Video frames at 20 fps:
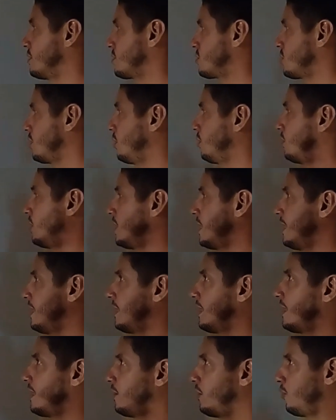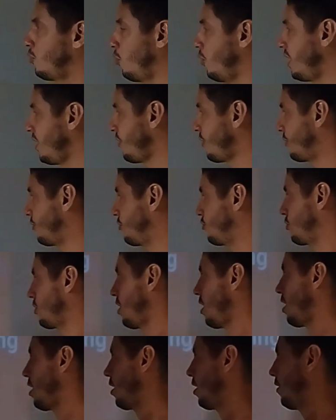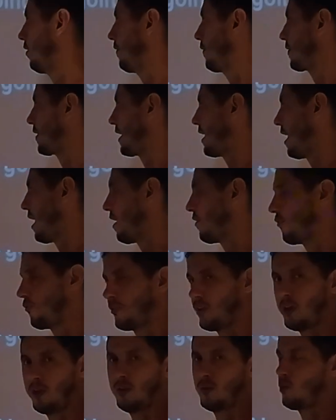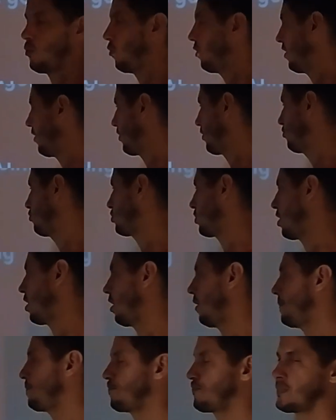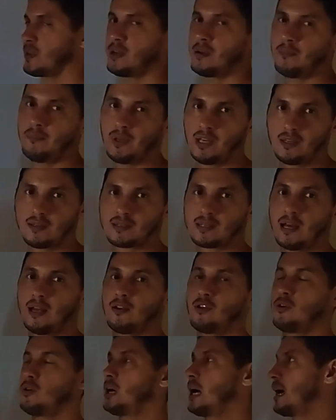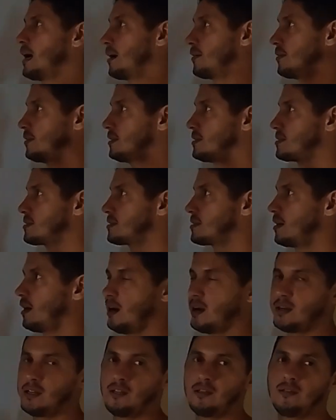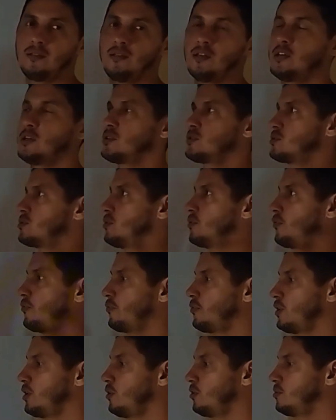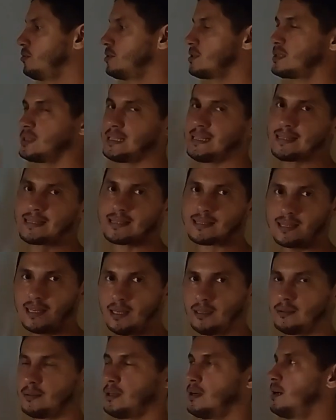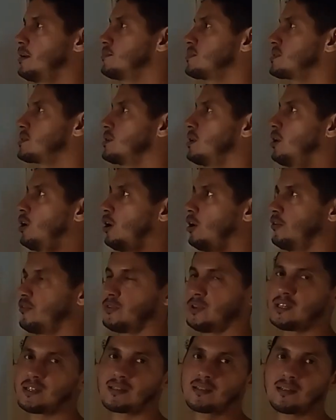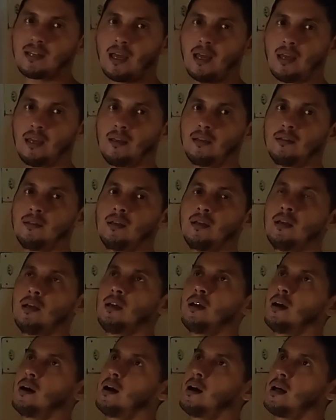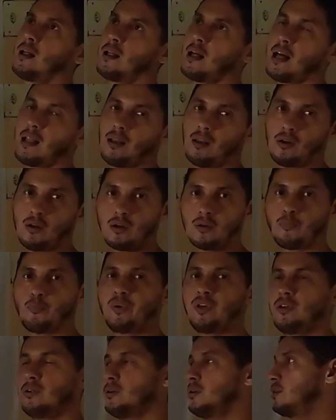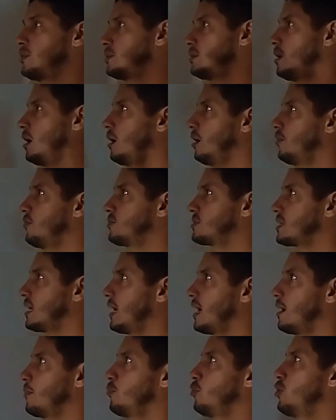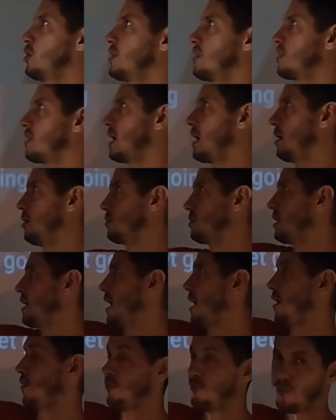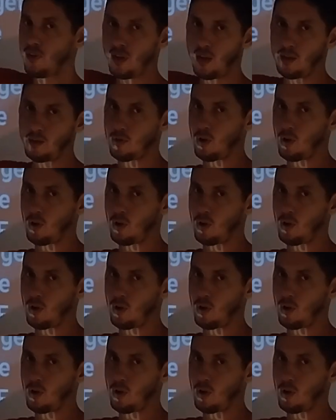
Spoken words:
So withdrawal, caffeine withdrawal means that you are starting to feel the symptoms of staying a long period of time without caffeine,